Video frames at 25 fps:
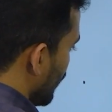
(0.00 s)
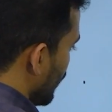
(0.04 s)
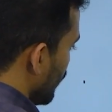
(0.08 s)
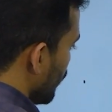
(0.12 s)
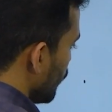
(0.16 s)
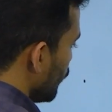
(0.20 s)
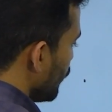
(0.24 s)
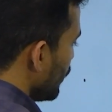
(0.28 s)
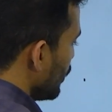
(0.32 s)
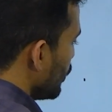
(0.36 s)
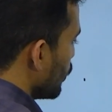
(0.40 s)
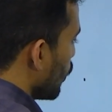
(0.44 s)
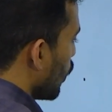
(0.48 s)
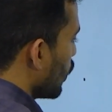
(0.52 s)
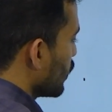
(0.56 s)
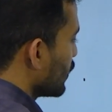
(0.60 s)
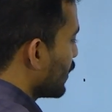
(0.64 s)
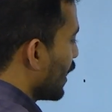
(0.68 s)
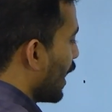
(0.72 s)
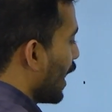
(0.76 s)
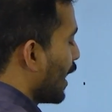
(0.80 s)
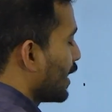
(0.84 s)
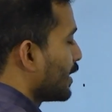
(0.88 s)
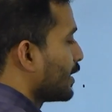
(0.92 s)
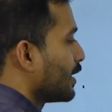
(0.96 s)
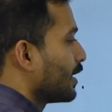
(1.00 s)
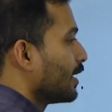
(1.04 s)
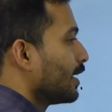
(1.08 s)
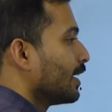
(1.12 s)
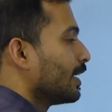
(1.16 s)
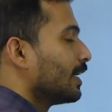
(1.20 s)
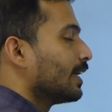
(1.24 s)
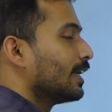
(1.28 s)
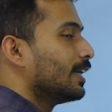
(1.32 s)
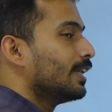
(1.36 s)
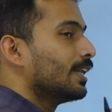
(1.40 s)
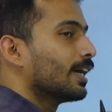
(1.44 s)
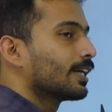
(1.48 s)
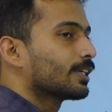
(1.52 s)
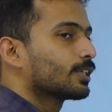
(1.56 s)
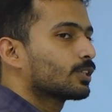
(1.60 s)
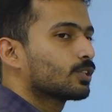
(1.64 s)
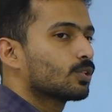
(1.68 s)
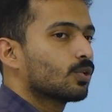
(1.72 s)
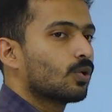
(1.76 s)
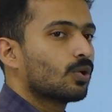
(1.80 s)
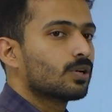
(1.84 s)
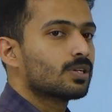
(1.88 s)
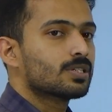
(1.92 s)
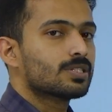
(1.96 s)
we know that
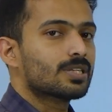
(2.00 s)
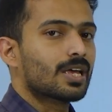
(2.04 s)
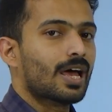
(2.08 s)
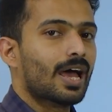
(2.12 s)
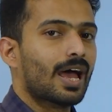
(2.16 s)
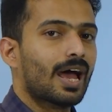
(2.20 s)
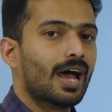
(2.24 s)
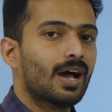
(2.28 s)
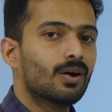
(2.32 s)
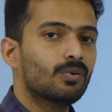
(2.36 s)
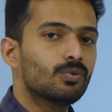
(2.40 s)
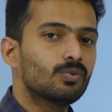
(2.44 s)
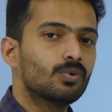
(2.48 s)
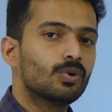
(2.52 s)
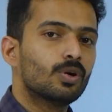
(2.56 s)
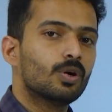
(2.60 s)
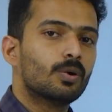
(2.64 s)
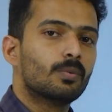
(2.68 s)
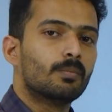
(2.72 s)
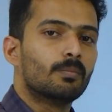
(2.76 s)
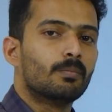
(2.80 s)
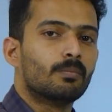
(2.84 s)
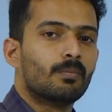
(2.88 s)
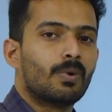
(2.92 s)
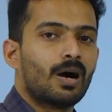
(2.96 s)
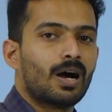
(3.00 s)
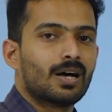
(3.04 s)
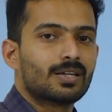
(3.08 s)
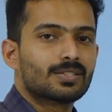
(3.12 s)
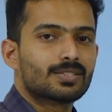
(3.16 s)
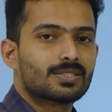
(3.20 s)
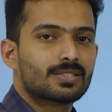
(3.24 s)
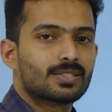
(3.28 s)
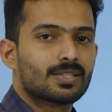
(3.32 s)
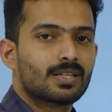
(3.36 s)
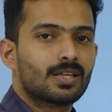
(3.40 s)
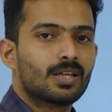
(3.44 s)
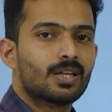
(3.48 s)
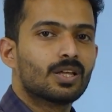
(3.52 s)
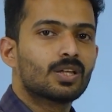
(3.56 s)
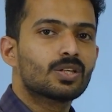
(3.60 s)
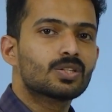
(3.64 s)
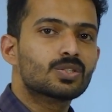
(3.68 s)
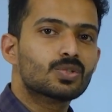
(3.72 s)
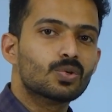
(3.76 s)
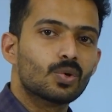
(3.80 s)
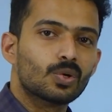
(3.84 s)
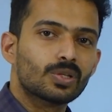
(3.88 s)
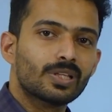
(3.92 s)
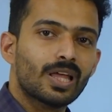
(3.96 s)
electrons have mass,
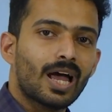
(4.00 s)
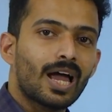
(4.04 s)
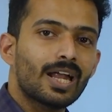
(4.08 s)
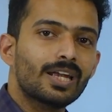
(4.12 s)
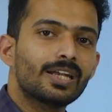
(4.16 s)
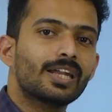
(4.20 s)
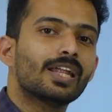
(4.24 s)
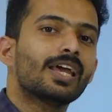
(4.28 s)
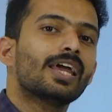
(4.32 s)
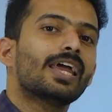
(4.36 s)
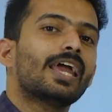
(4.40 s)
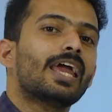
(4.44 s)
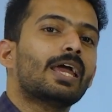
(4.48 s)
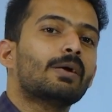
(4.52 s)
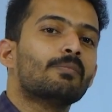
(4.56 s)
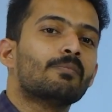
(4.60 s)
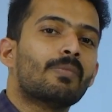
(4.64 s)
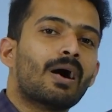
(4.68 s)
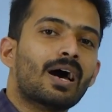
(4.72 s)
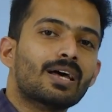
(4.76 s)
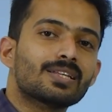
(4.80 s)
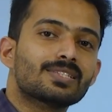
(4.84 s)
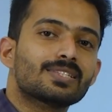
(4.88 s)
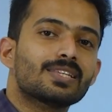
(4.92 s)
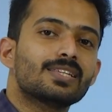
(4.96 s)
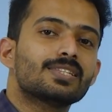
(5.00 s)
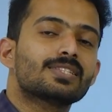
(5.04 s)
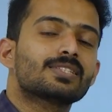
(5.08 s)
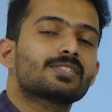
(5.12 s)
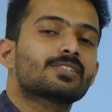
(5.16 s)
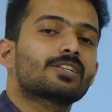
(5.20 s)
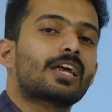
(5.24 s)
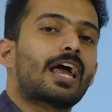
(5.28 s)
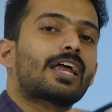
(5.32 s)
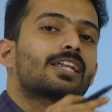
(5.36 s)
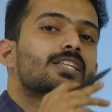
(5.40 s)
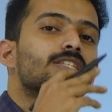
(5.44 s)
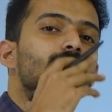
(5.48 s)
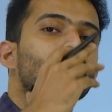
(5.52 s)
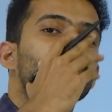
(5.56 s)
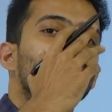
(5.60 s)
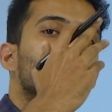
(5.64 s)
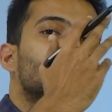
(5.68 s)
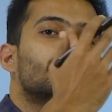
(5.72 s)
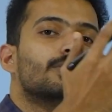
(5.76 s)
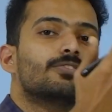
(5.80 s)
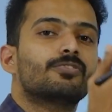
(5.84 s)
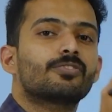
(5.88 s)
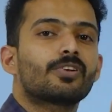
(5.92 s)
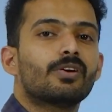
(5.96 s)
so that a mass is
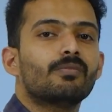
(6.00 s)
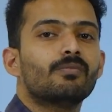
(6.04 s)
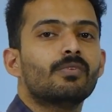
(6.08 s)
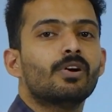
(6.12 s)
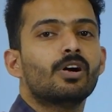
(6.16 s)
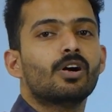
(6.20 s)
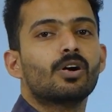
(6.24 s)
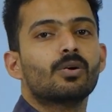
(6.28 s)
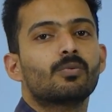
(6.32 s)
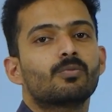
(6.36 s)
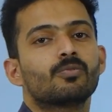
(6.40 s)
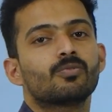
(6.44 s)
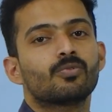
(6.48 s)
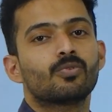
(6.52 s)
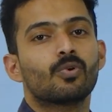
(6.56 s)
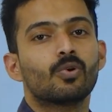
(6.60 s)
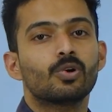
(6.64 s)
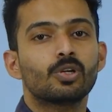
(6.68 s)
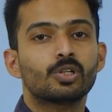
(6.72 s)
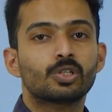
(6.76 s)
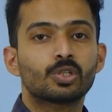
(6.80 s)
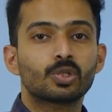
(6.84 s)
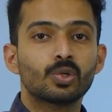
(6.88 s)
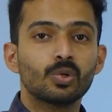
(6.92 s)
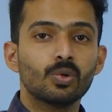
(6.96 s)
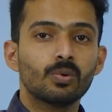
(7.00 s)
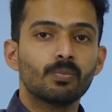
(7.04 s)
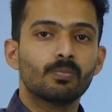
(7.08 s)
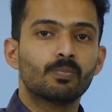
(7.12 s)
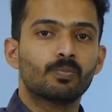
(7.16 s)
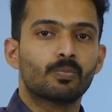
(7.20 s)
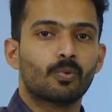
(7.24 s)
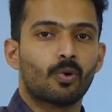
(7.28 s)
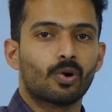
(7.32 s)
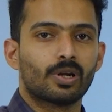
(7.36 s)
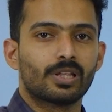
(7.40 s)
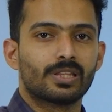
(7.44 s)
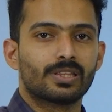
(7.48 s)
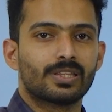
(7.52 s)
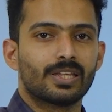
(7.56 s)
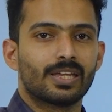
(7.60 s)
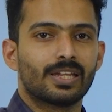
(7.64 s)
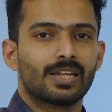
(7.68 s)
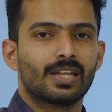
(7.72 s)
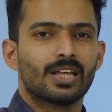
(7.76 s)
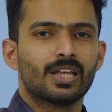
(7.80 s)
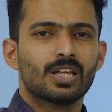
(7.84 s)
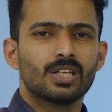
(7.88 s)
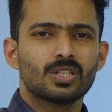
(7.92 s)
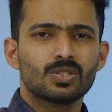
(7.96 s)
transferred from wool to
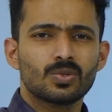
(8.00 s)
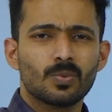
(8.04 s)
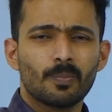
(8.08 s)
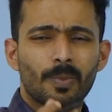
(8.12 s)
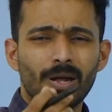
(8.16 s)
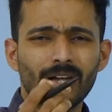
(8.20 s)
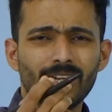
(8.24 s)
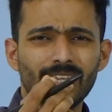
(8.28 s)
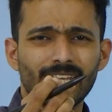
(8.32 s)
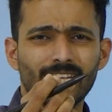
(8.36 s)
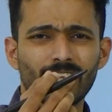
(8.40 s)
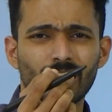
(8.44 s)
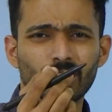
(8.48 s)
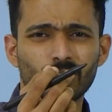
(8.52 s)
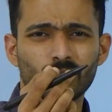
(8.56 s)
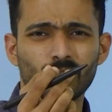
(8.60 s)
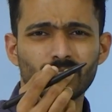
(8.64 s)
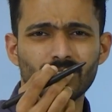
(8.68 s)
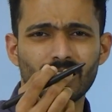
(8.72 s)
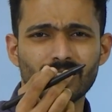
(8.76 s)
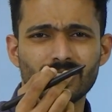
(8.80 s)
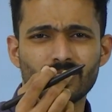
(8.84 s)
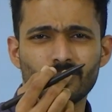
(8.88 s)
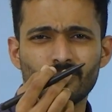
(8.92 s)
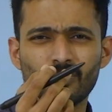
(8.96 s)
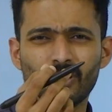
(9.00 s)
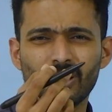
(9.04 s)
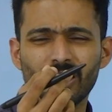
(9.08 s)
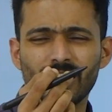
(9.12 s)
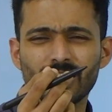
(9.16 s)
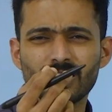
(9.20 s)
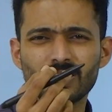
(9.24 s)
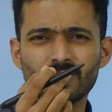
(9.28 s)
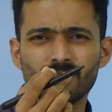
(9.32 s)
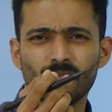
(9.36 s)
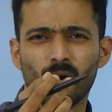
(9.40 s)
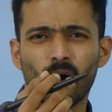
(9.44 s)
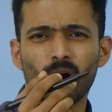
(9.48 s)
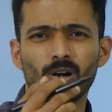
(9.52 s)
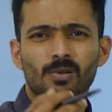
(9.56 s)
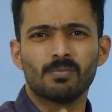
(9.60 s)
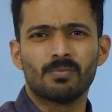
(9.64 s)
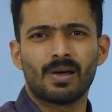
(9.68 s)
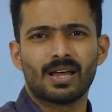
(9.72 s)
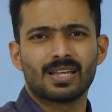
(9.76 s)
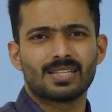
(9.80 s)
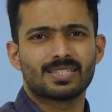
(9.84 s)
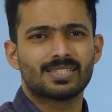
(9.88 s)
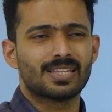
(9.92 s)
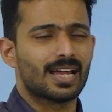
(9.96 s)
polythene. So but electrons has very small
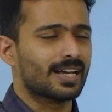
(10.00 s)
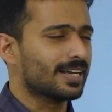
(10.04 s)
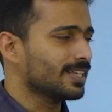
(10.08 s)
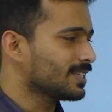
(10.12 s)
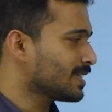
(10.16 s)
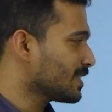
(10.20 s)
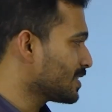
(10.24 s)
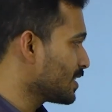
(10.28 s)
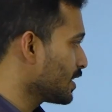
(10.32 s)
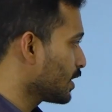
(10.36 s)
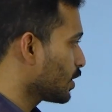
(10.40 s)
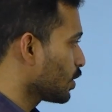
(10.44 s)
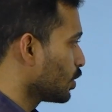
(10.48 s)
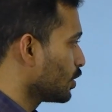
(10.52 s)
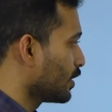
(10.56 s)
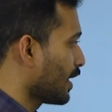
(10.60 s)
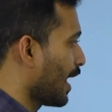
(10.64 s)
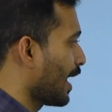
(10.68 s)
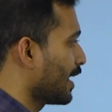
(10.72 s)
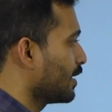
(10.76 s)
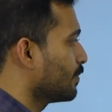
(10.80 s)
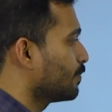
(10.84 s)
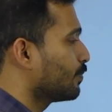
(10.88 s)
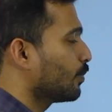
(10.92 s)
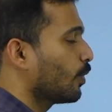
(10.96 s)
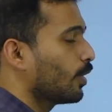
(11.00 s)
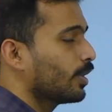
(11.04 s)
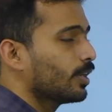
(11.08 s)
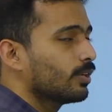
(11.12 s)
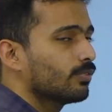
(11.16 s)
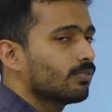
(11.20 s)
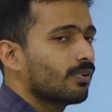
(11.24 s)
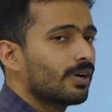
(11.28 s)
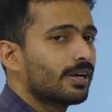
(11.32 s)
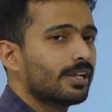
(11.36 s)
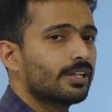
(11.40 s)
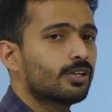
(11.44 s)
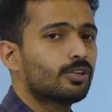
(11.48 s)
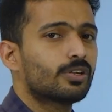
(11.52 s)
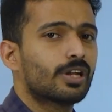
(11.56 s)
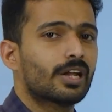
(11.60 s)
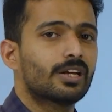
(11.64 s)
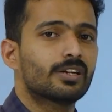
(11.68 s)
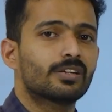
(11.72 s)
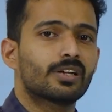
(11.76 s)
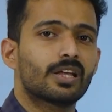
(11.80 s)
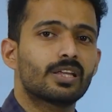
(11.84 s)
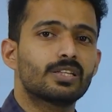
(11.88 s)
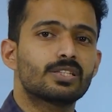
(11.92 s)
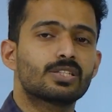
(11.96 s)
mass, that is equal to 9.1 into
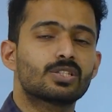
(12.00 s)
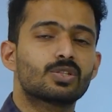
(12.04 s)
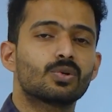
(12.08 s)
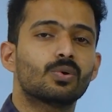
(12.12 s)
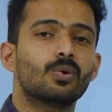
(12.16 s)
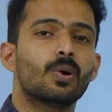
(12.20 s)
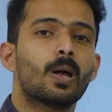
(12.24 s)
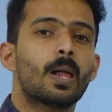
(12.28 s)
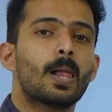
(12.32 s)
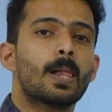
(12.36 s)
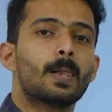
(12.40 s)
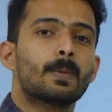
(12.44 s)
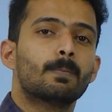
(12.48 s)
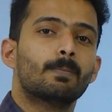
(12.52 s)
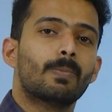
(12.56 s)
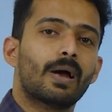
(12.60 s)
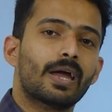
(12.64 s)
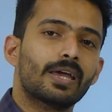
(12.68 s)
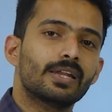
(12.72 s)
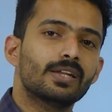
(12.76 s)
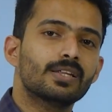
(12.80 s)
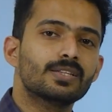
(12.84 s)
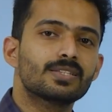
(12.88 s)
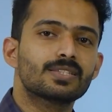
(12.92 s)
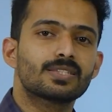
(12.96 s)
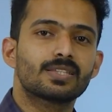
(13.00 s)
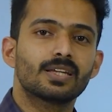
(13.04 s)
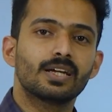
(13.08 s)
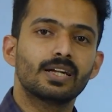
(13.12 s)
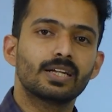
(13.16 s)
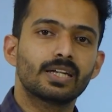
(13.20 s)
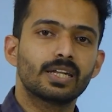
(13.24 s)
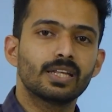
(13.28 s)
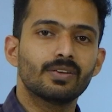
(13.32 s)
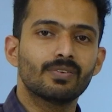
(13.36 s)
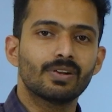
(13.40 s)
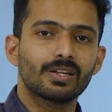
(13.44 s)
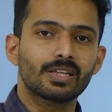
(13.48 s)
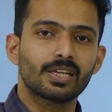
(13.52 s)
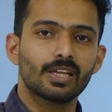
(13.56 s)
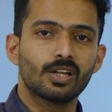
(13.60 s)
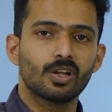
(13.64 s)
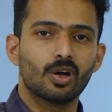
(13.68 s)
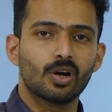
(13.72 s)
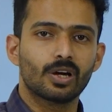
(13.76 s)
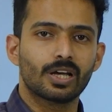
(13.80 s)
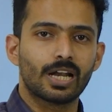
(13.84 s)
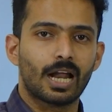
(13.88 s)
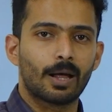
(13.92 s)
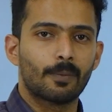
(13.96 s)
10 raised to minus 31
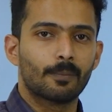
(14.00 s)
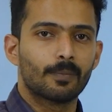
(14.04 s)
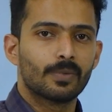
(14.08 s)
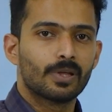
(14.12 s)
kilogram.